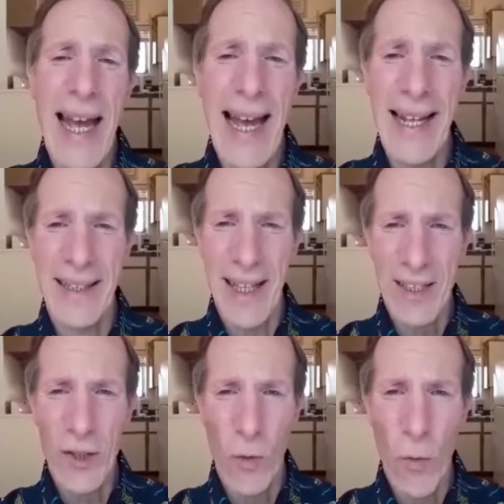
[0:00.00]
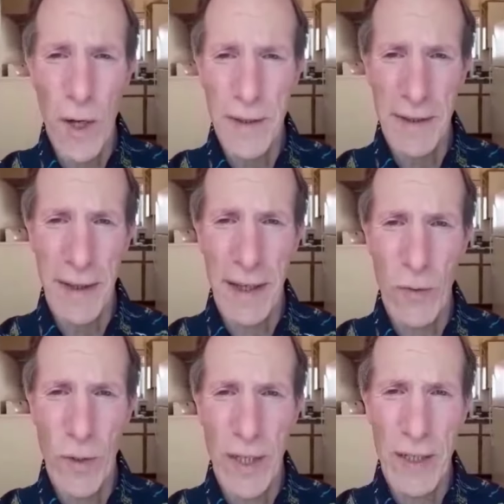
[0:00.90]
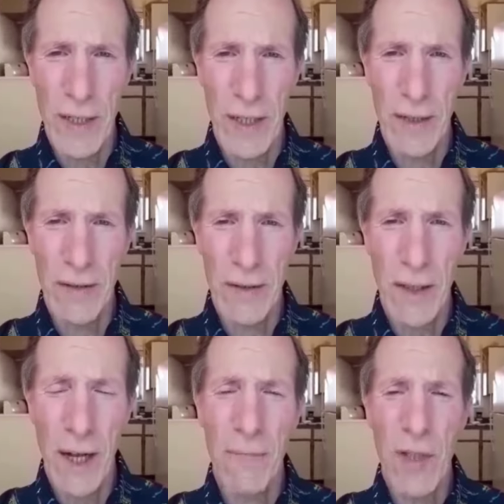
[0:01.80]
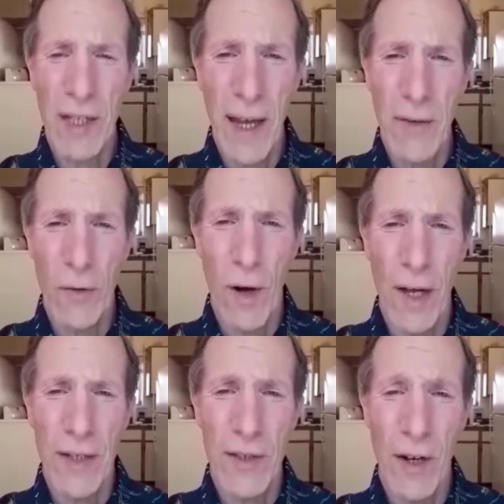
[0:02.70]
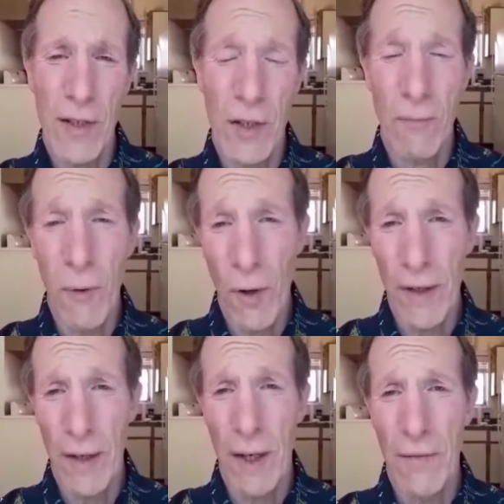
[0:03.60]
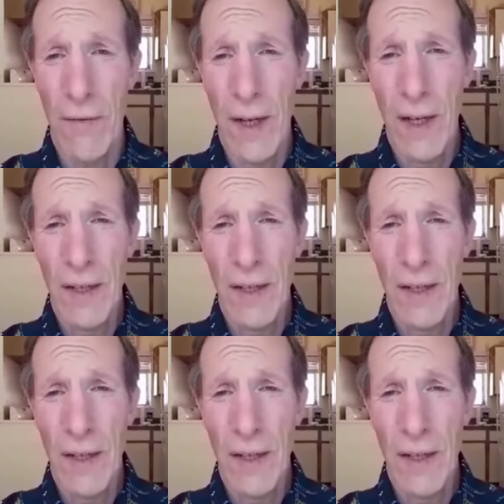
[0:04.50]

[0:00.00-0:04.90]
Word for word: And that's the one thing we can come together on is our support of